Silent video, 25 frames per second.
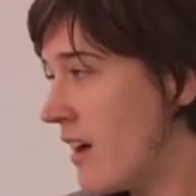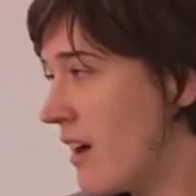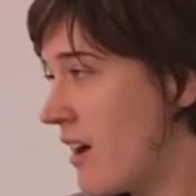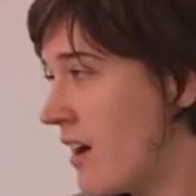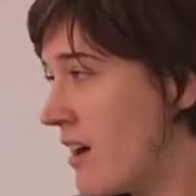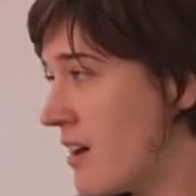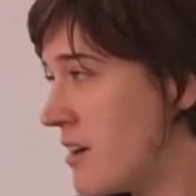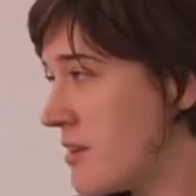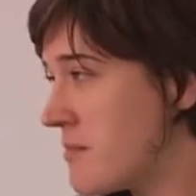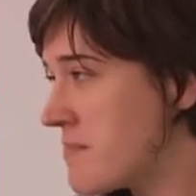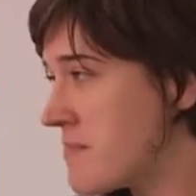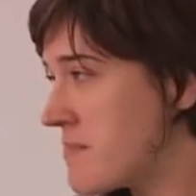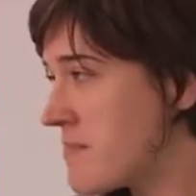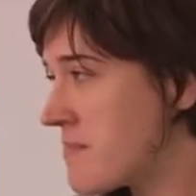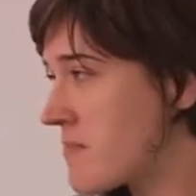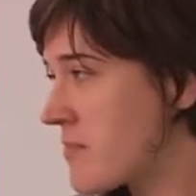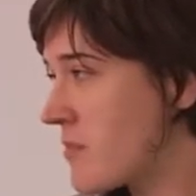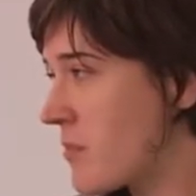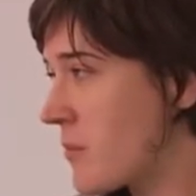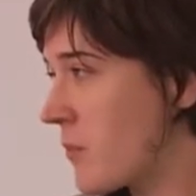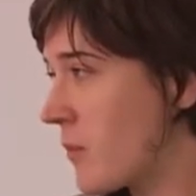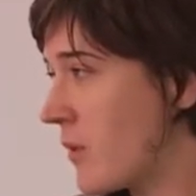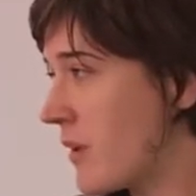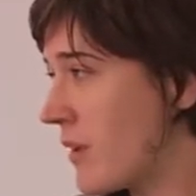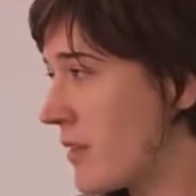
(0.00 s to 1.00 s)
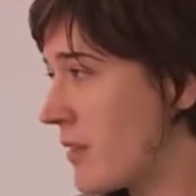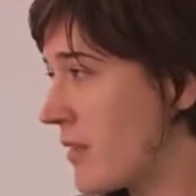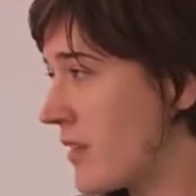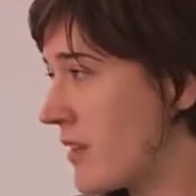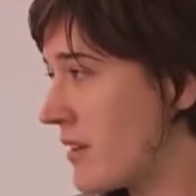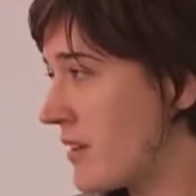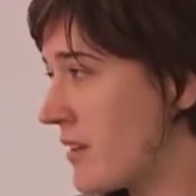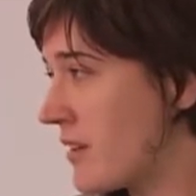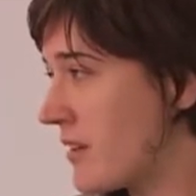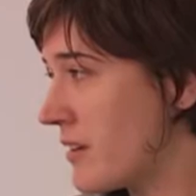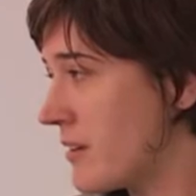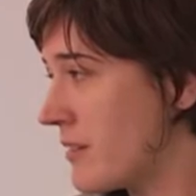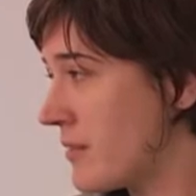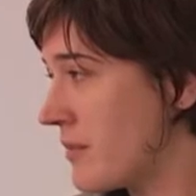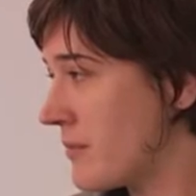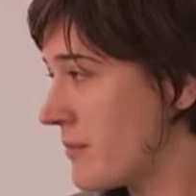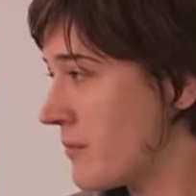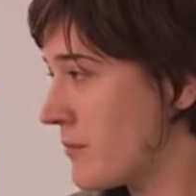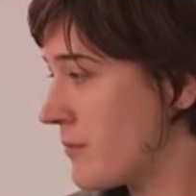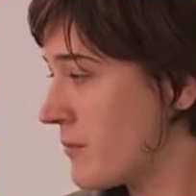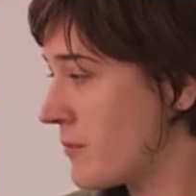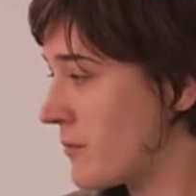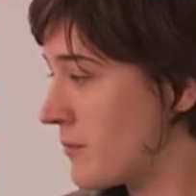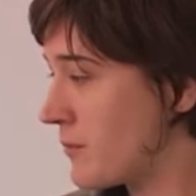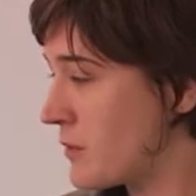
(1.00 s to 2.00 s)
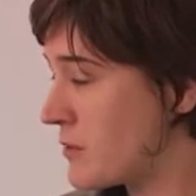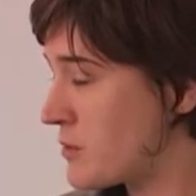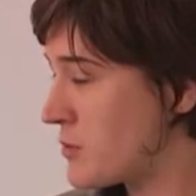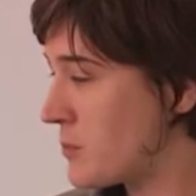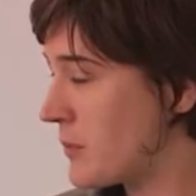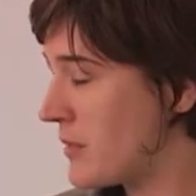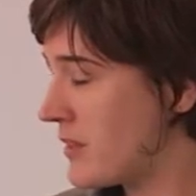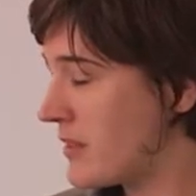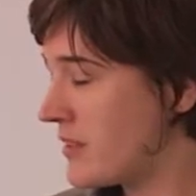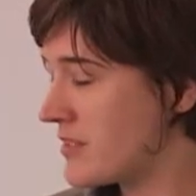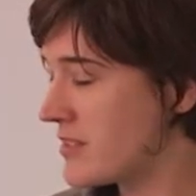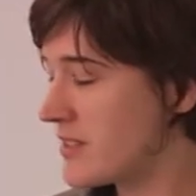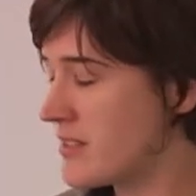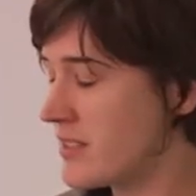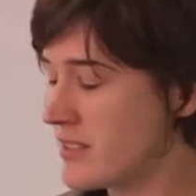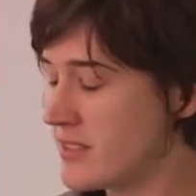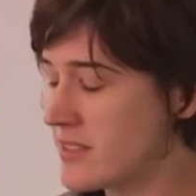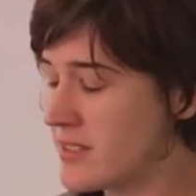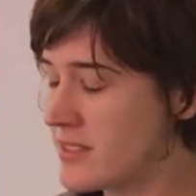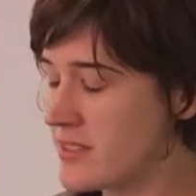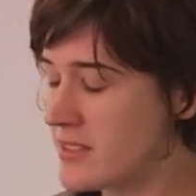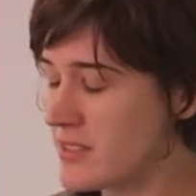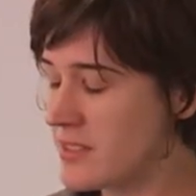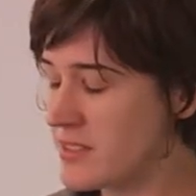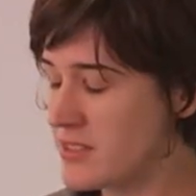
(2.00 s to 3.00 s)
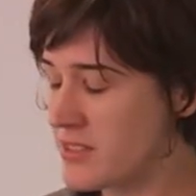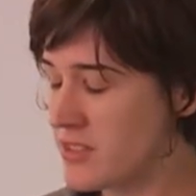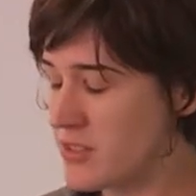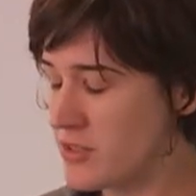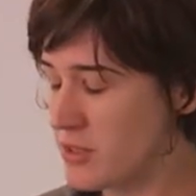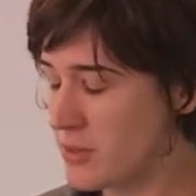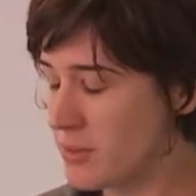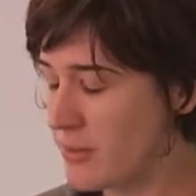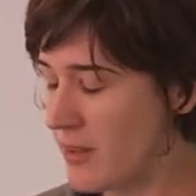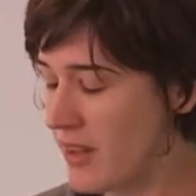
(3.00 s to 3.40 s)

Well, the first piece is the cinder